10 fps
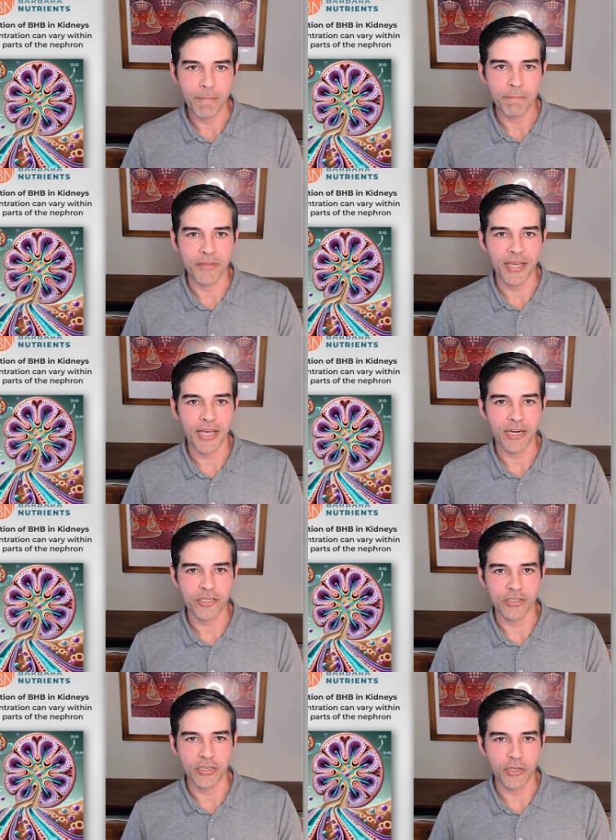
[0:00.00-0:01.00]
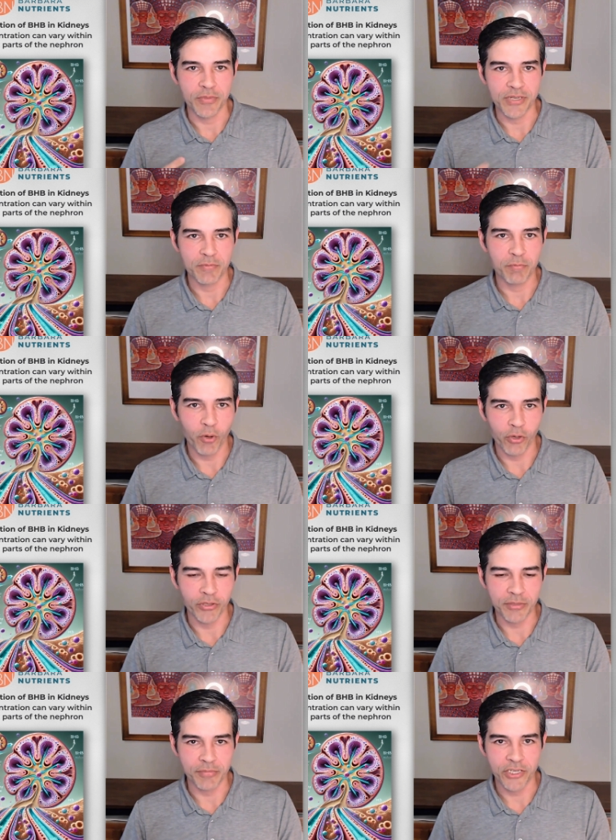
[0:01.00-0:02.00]
they actually could be
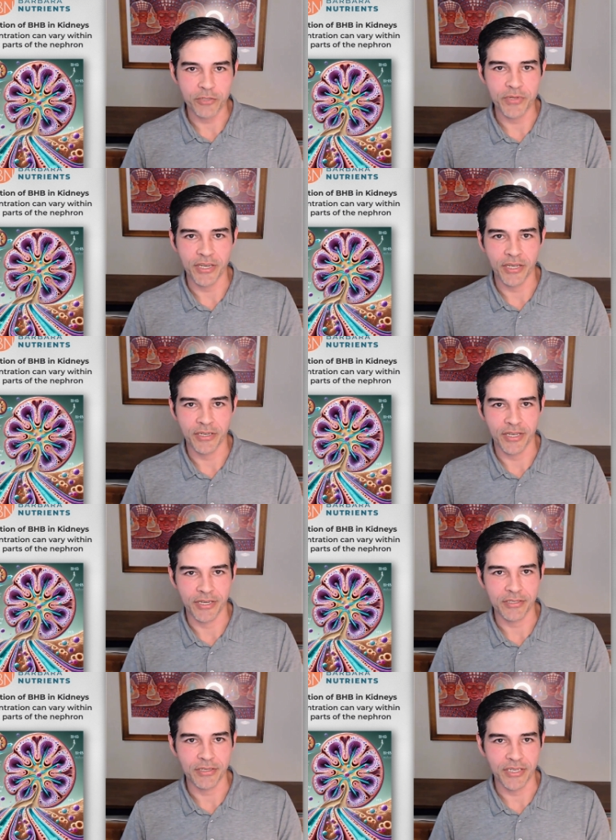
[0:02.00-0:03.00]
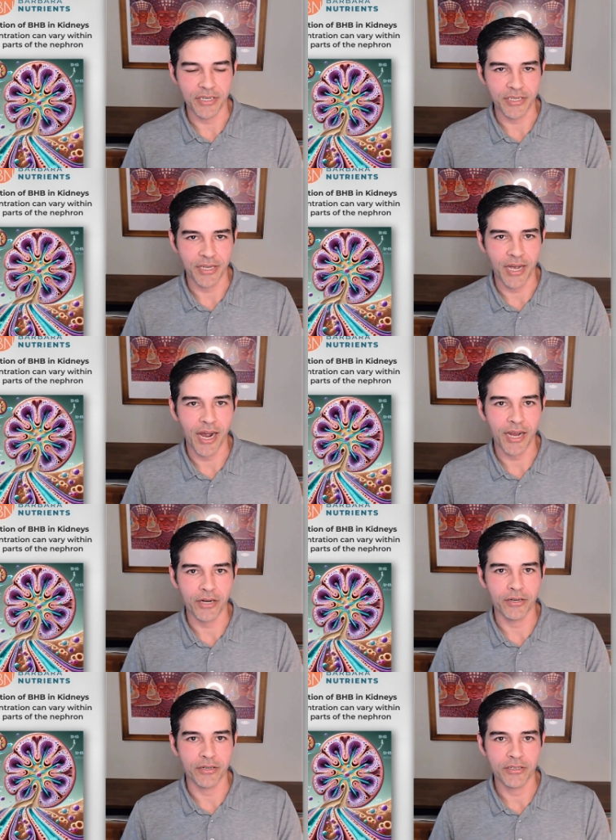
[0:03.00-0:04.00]
pulling BHB in and, getting a
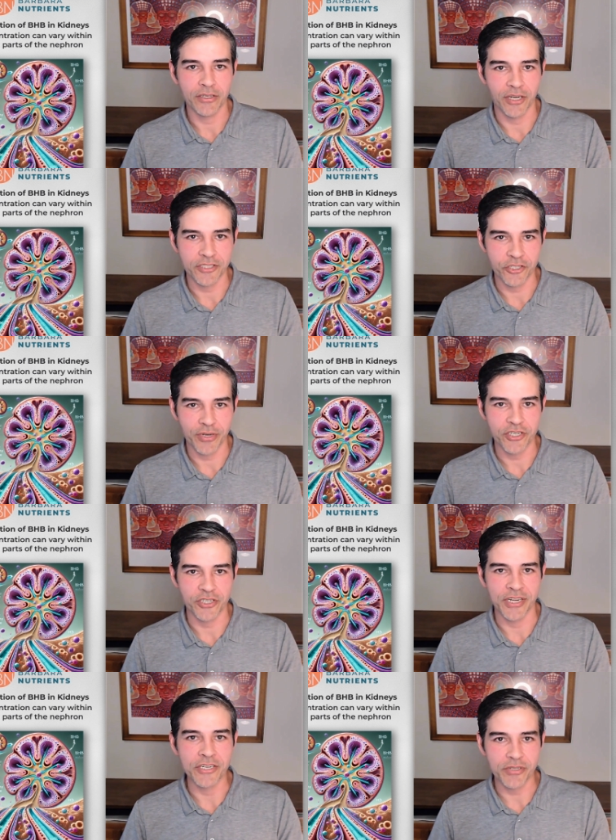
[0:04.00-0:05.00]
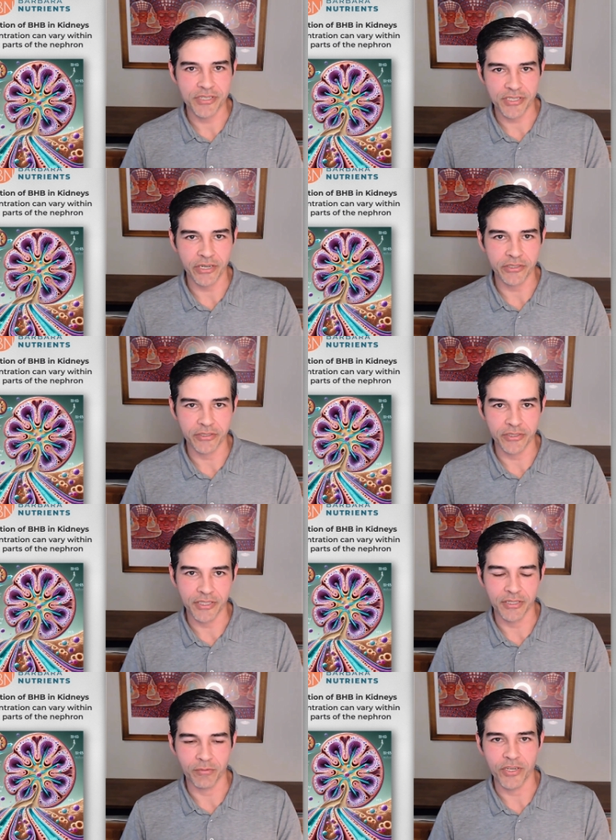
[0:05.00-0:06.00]
higher concentration intracellularly
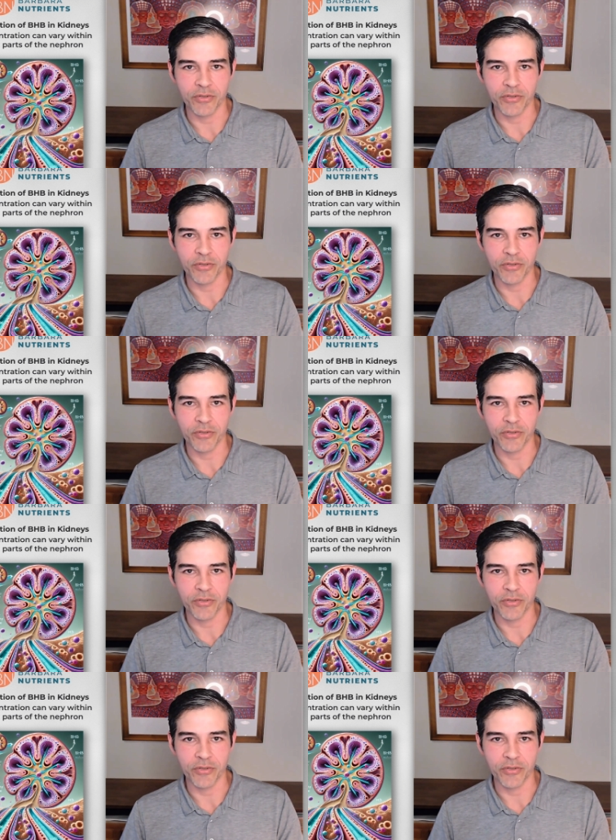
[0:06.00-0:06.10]
than what you